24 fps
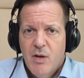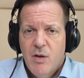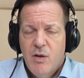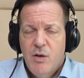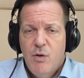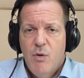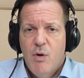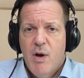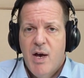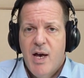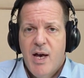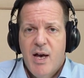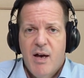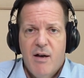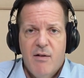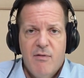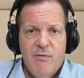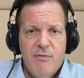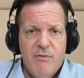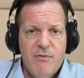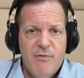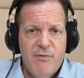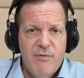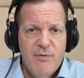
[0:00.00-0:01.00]
You
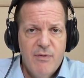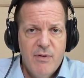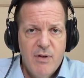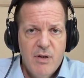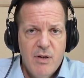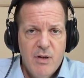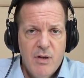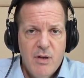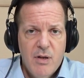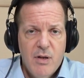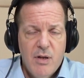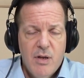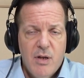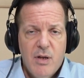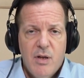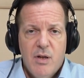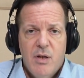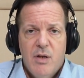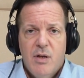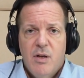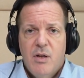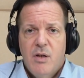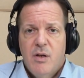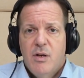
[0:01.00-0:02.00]
have
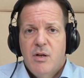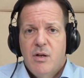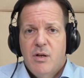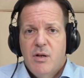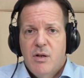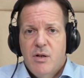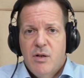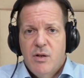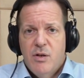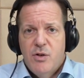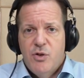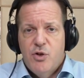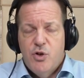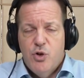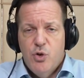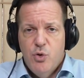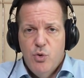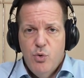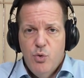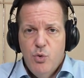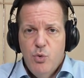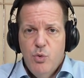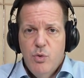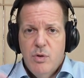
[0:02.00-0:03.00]

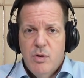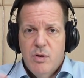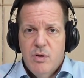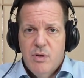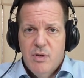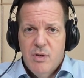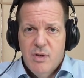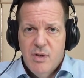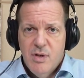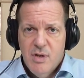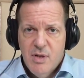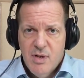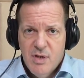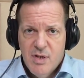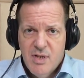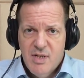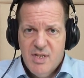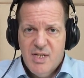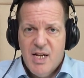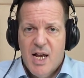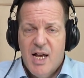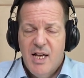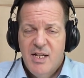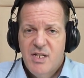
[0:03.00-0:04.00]
two
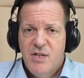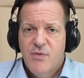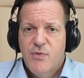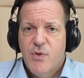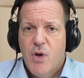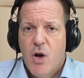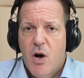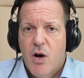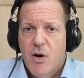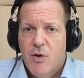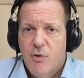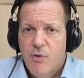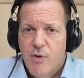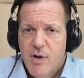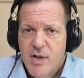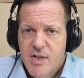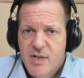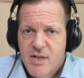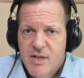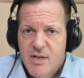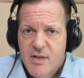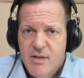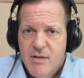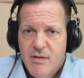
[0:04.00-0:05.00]
sides of
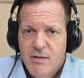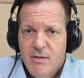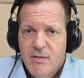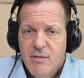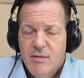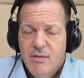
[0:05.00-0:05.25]
Congress,